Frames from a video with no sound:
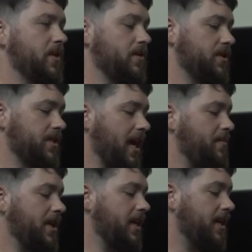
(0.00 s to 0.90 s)
you know, just
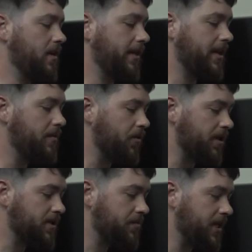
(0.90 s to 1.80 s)
typing a key on the
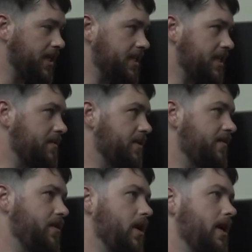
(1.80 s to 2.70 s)
keyboard is pretty easy, but
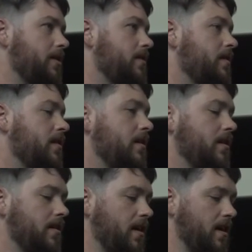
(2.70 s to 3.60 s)
if you hide it
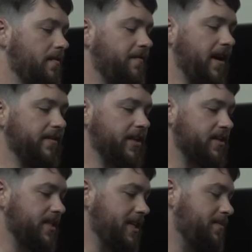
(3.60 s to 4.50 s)
uh, five
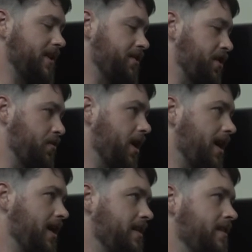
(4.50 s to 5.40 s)
layers deep in your
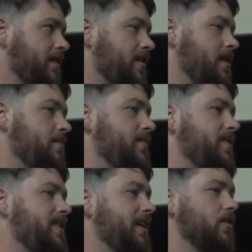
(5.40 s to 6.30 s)
UI, um,
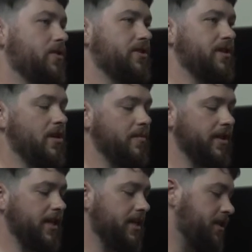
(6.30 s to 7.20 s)
that lowers their
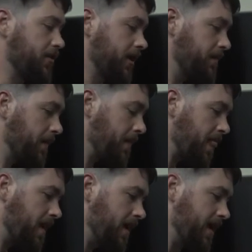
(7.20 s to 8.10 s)
ability to do it.
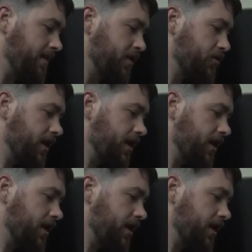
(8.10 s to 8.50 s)
And then